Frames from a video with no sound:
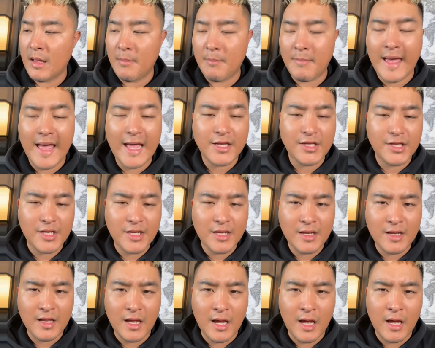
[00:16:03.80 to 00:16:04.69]

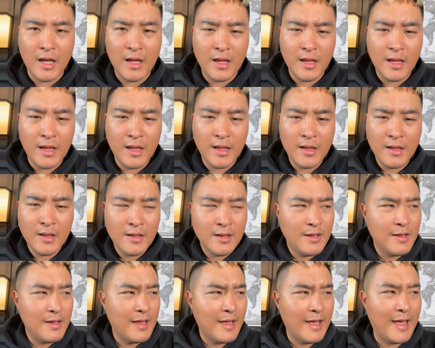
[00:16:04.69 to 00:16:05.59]
Imagine
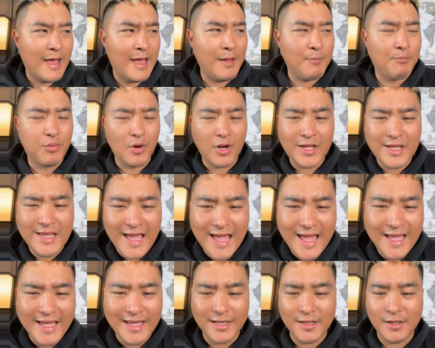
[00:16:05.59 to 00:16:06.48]
a
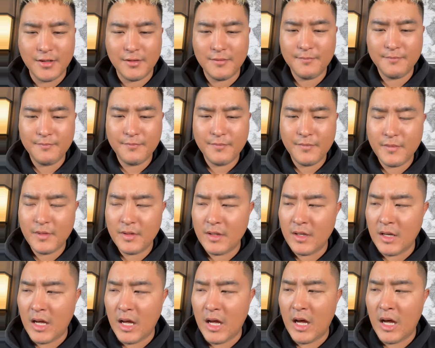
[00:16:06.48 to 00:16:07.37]
brigade
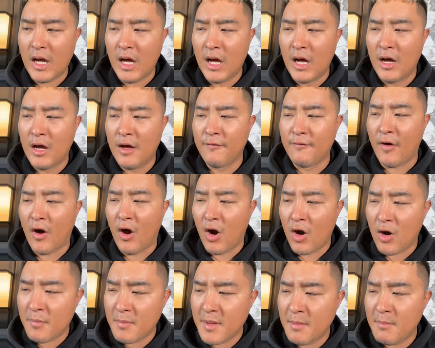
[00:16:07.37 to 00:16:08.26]
of
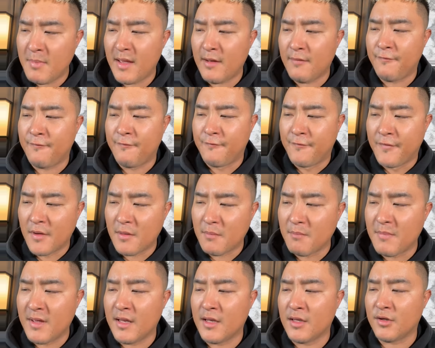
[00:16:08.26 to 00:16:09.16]
army men,
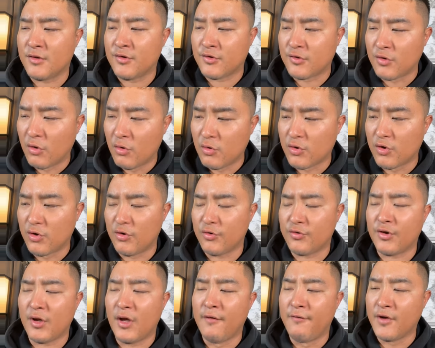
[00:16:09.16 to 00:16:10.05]
footmen,
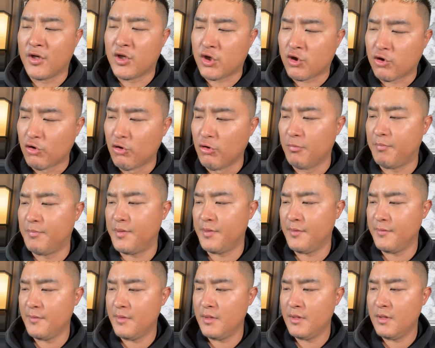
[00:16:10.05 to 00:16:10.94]
soldiers of a
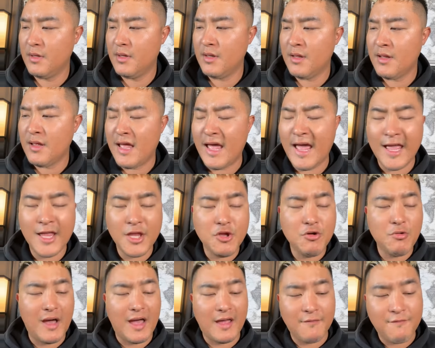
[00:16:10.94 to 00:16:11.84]
troop,
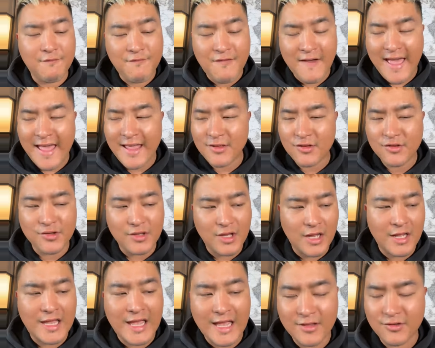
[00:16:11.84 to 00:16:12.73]
and you
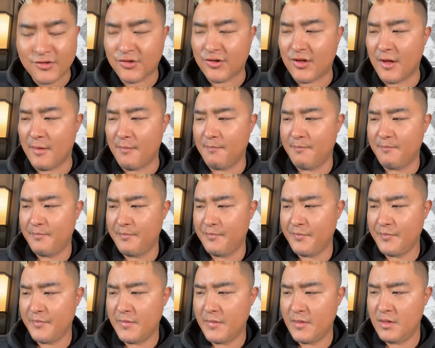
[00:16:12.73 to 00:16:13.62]
advance against them.
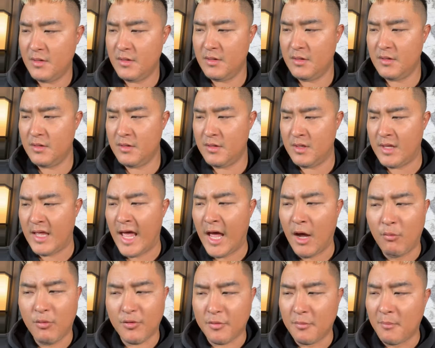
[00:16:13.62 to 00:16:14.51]

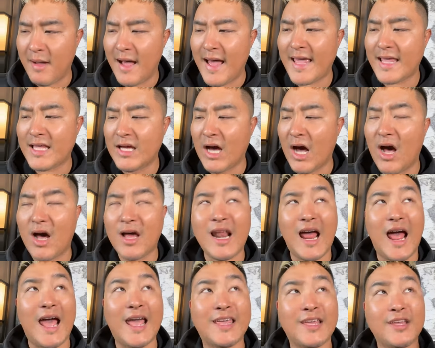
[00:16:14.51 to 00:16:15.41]
And with my
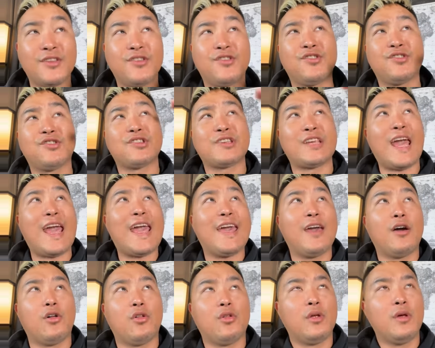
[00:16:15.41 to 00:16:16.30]
God, I can
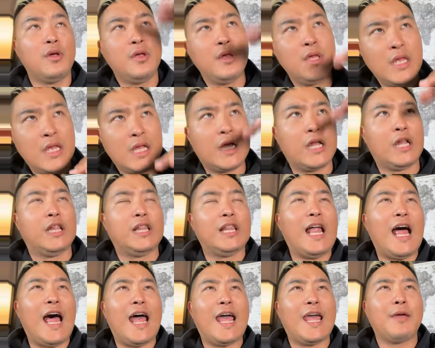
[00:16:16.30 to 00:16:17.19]
scale,
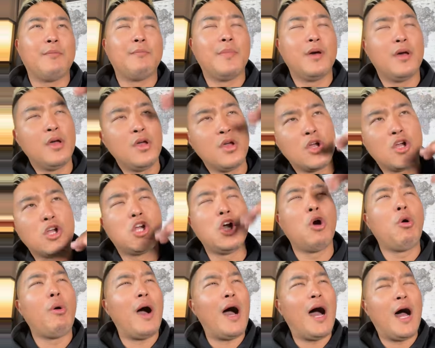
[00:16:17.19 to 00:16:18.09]
climb,
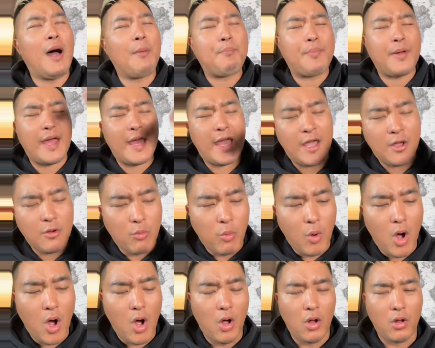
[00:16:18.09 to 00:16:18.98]
go up a
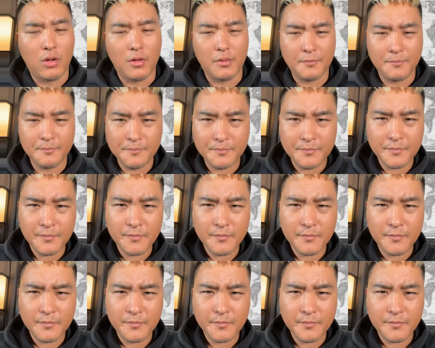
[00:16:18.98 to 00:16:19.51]
wall